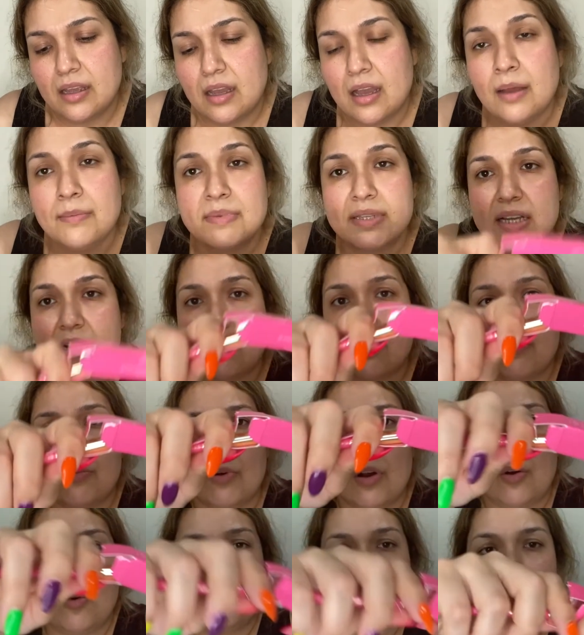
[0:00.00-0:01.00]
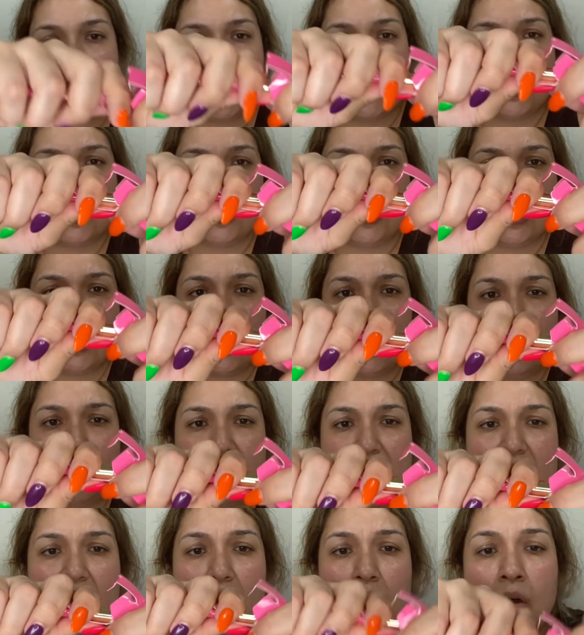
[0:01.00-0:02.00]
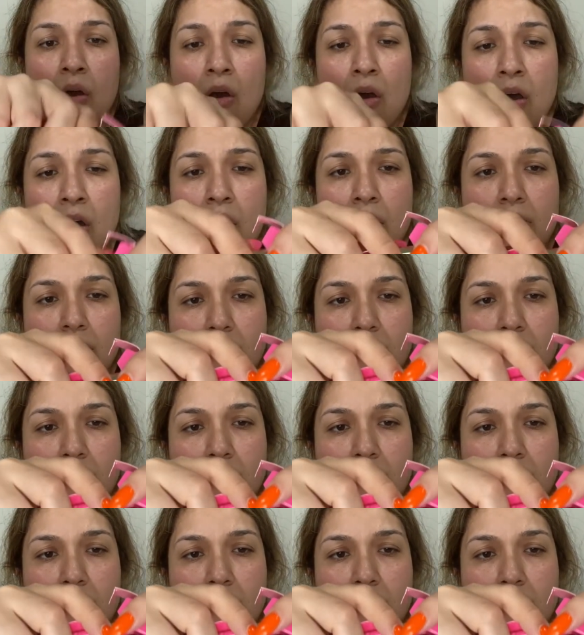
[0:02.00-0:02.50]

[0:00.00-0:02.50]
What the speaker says: I'm terrible at opening shit. Can you tell? Oh.